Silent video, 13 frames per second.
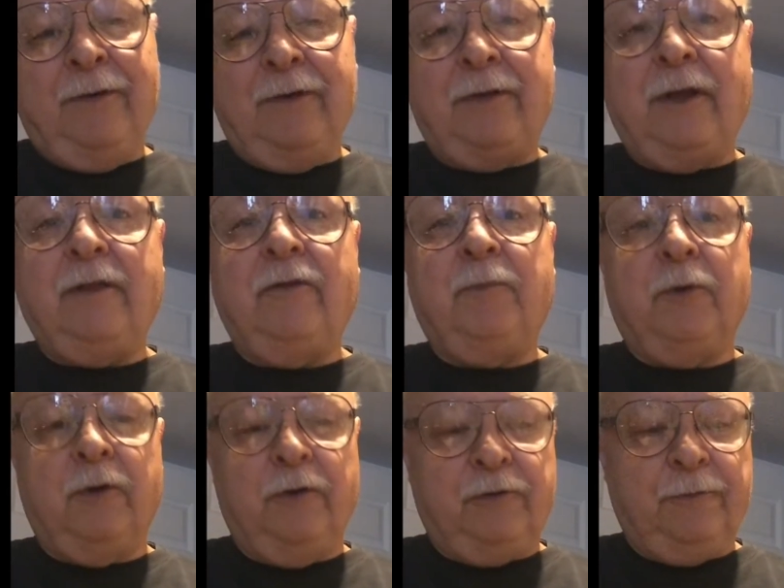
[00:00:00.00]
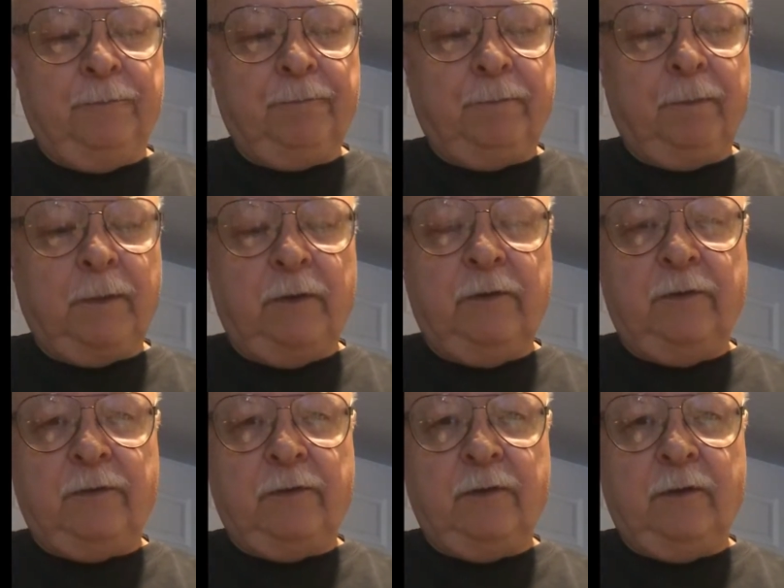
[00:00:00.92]
Take this brush and
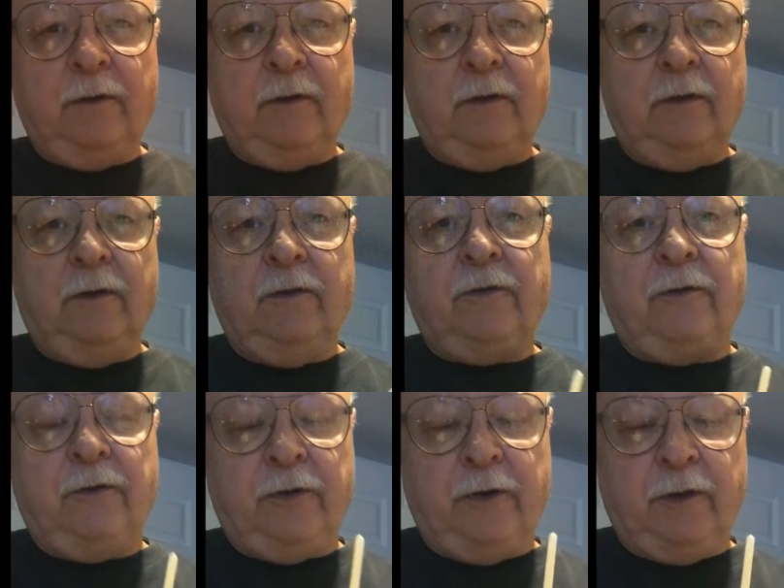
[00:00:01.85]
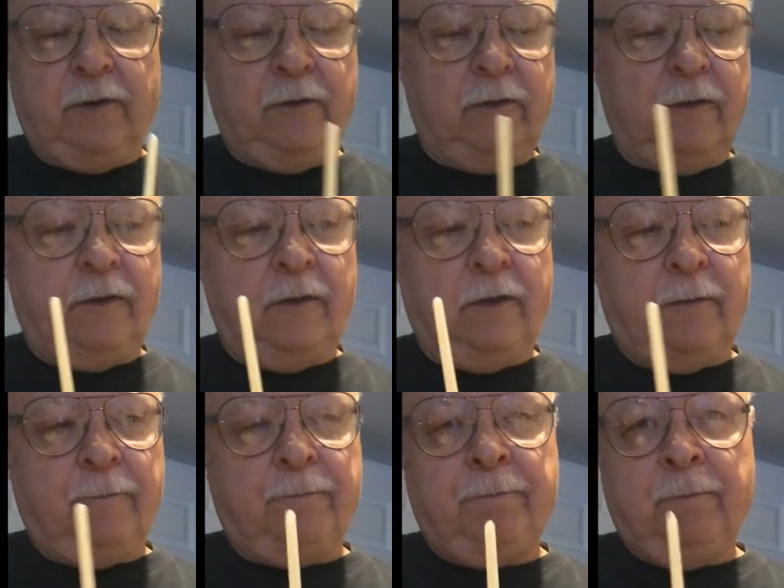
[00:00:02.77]
just insert it into the thing.
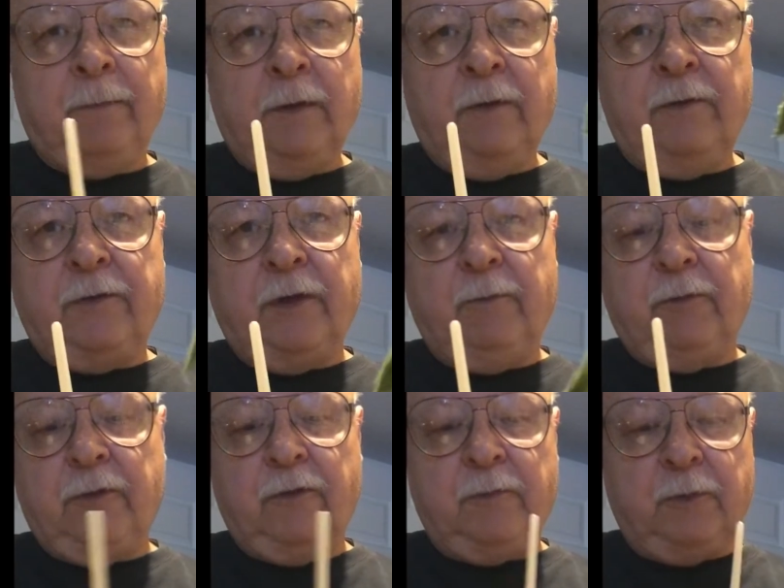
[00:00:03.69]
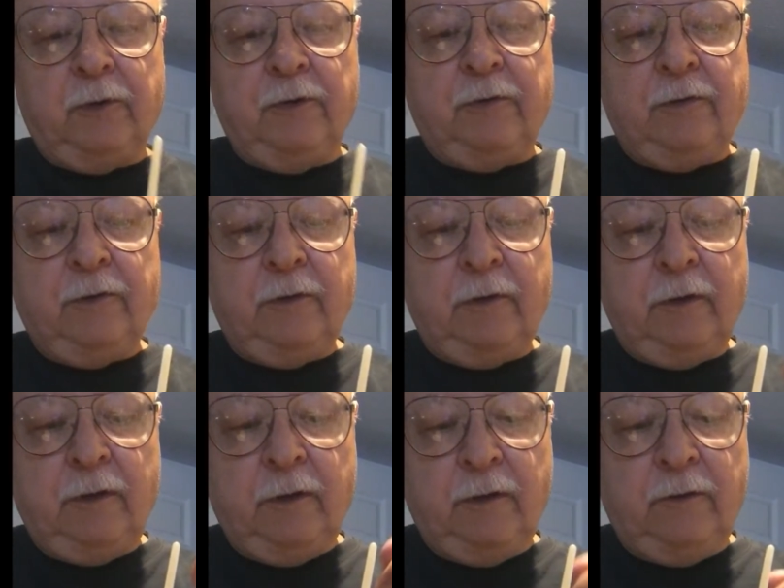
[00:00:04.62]
Same with this brush.
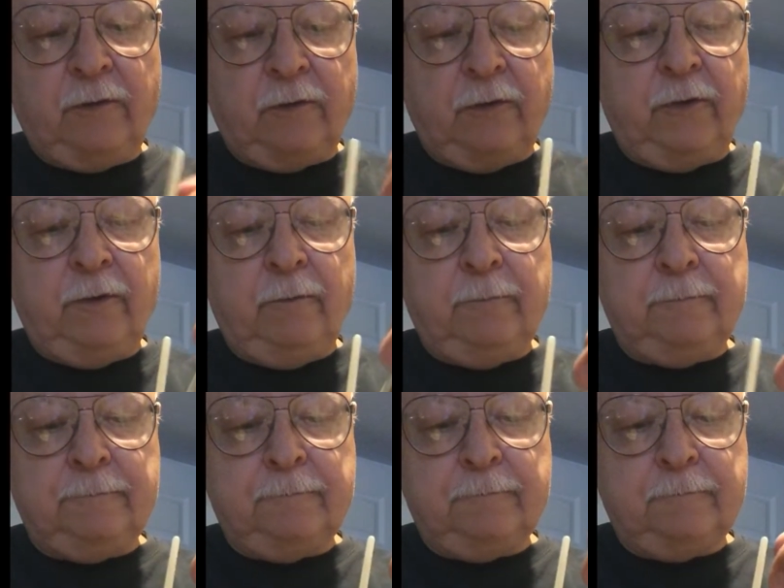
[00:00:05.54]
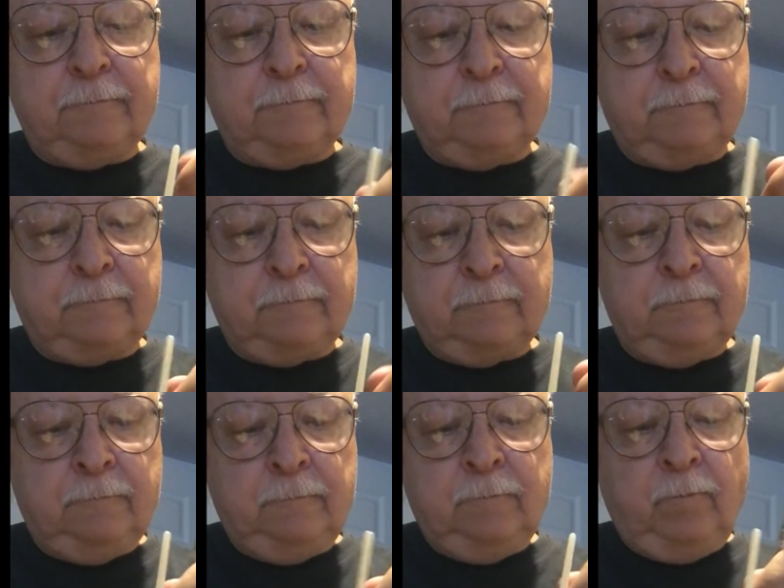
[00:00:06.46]
Insert it.
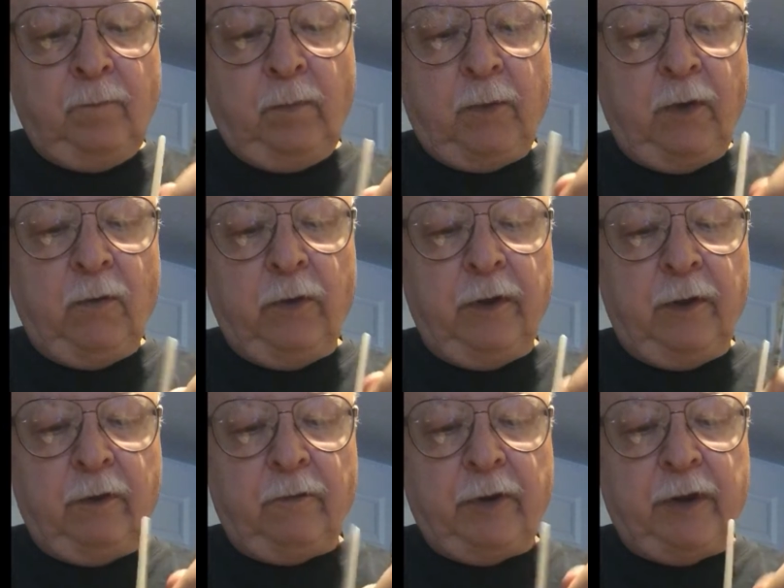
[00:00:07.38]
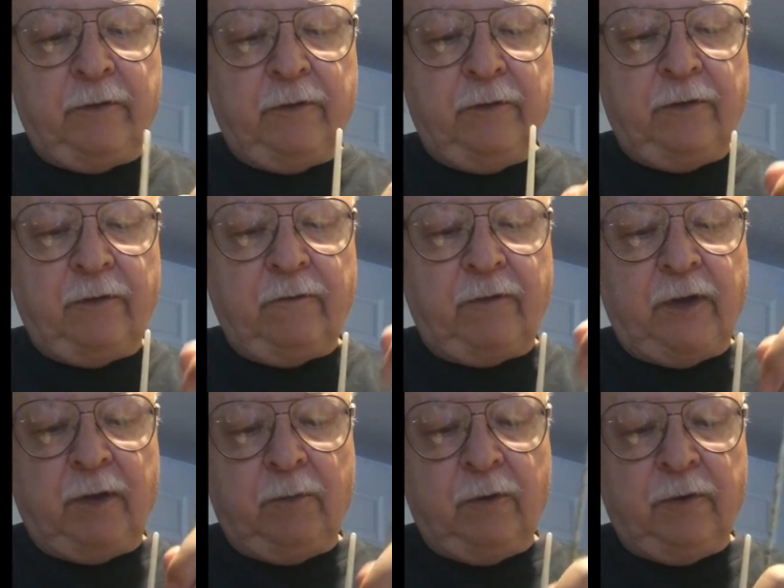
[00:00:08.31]
Might wiggle it around since it's a
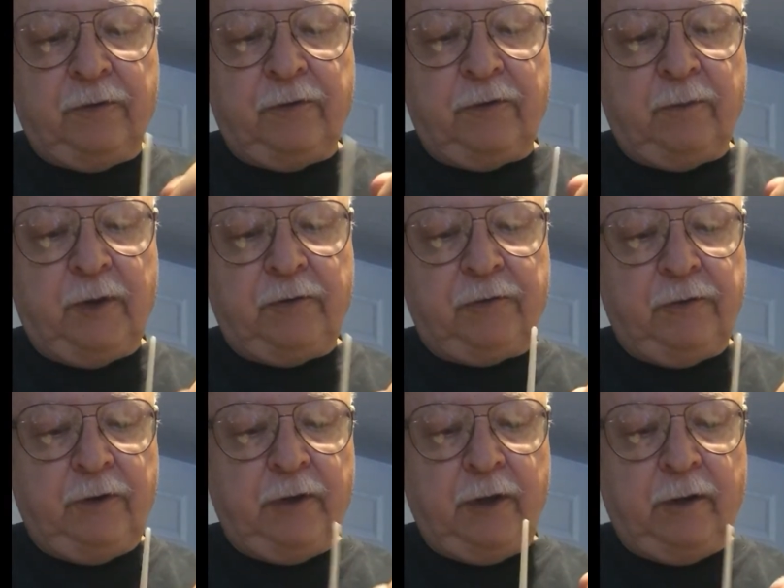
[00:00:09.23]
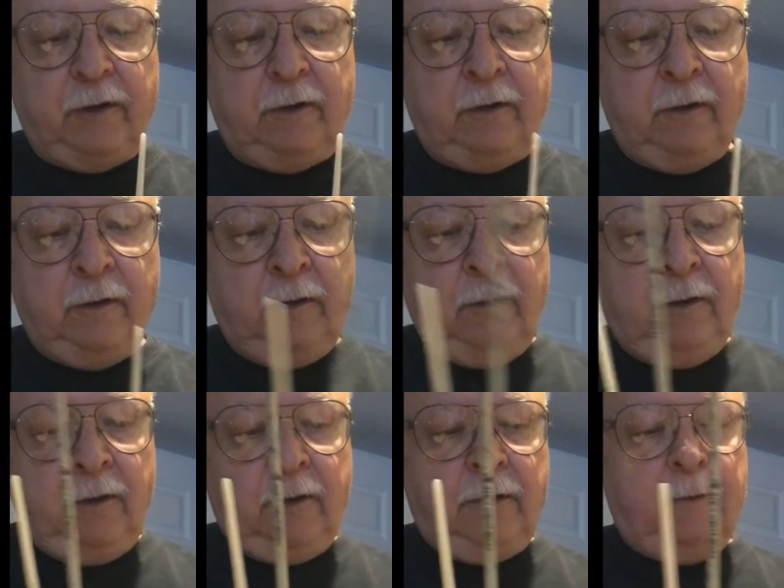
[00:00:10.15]
fan brush just to make sure you get it.
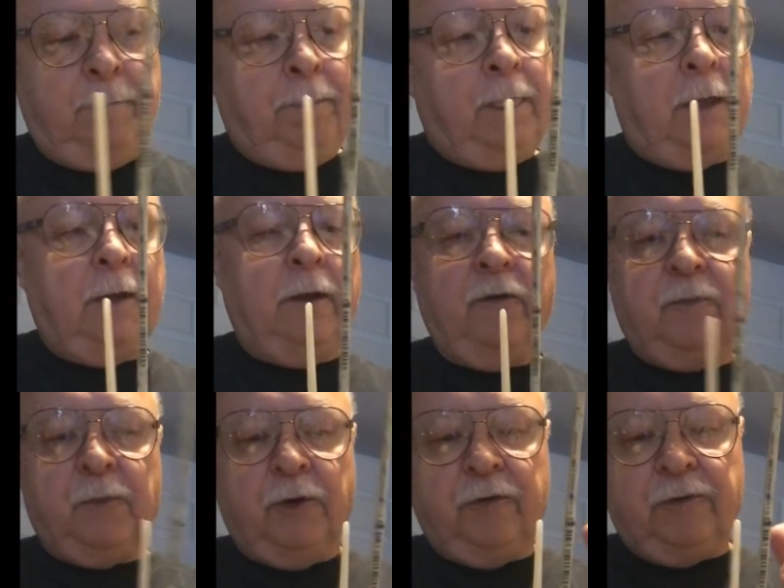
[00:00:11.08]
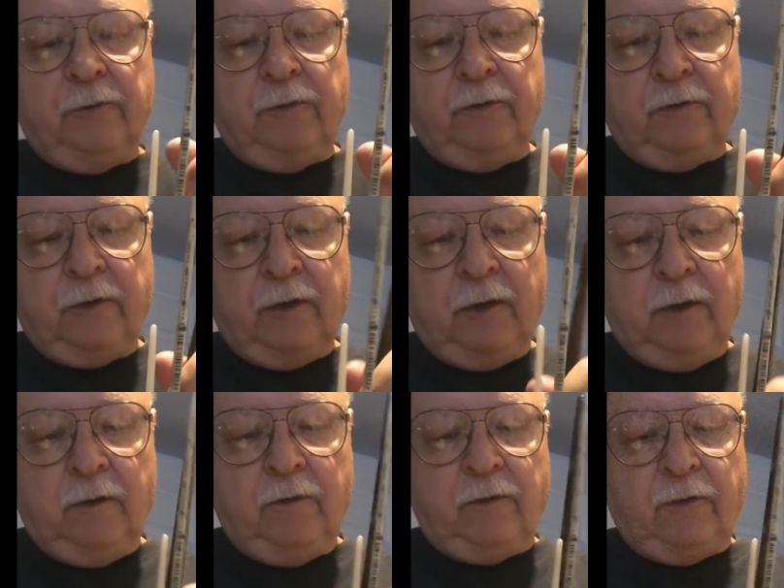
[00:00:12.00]
And then this brush, we'll just
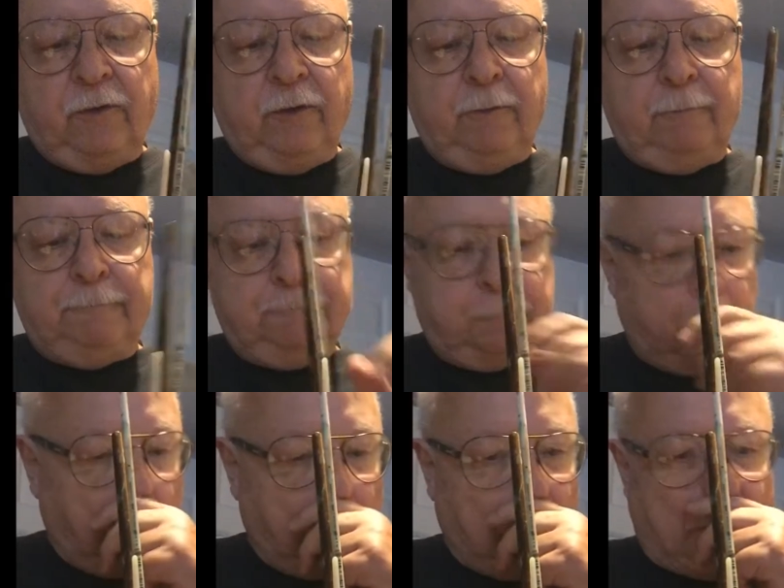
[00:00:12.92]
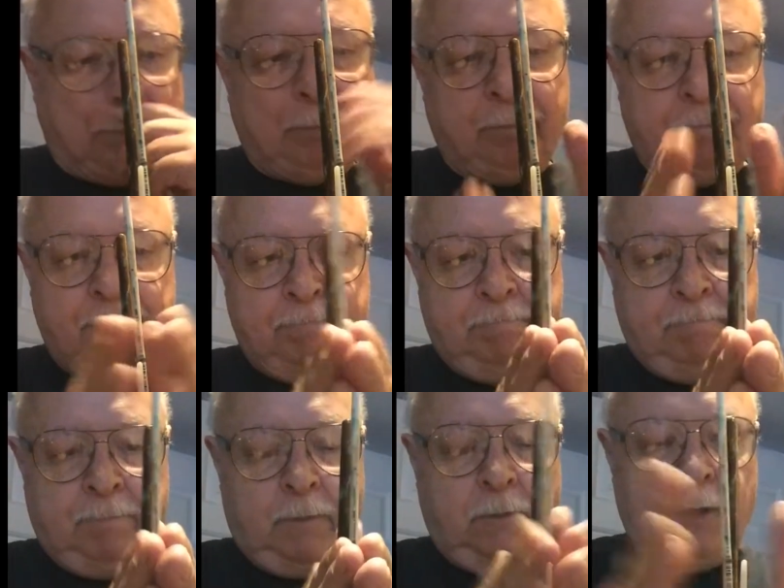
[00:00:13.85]
insert it. All
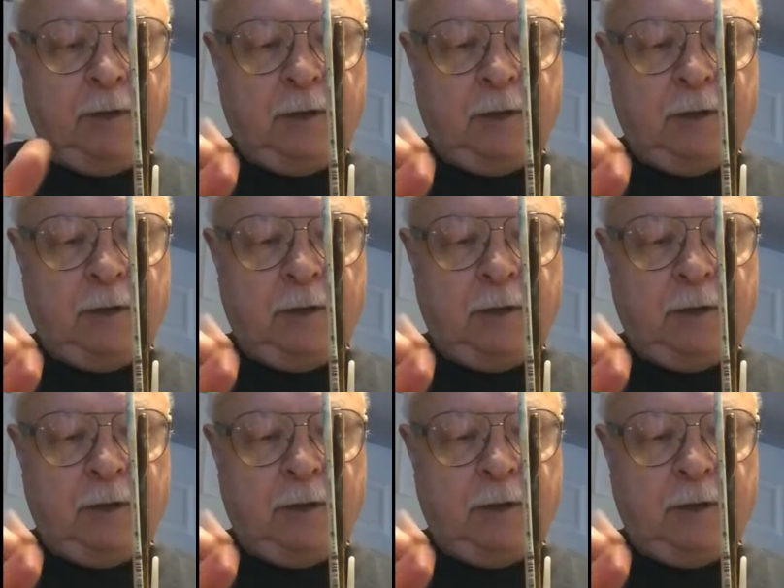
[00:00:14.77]
right,